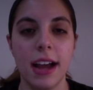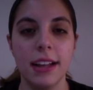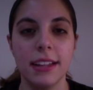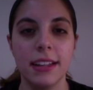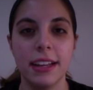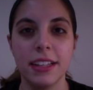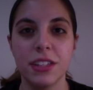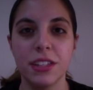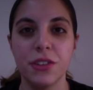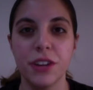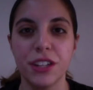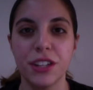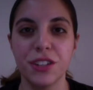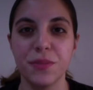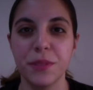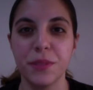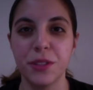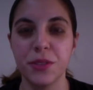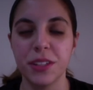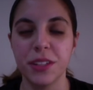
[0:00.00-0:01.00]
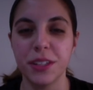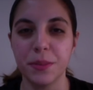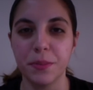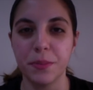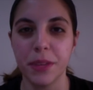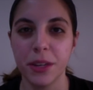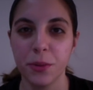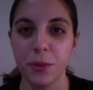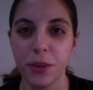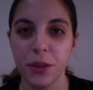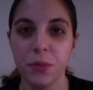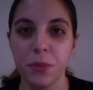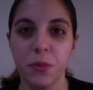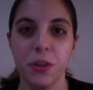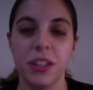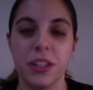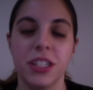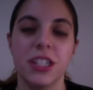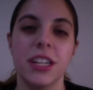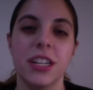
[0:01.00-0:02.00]
the interaction between the Penguin,
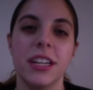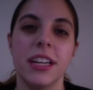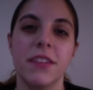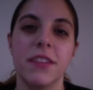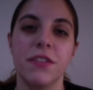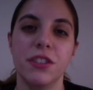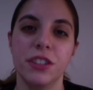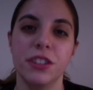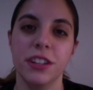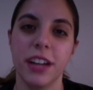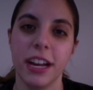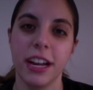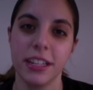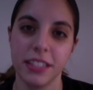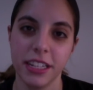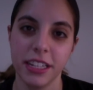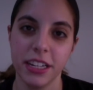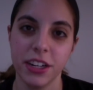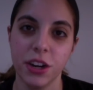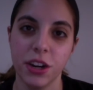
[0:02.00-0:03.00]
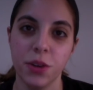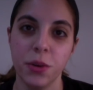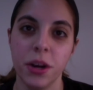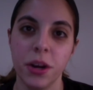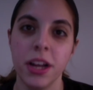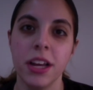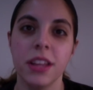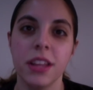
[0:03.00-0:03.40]
which if you guys didn't know,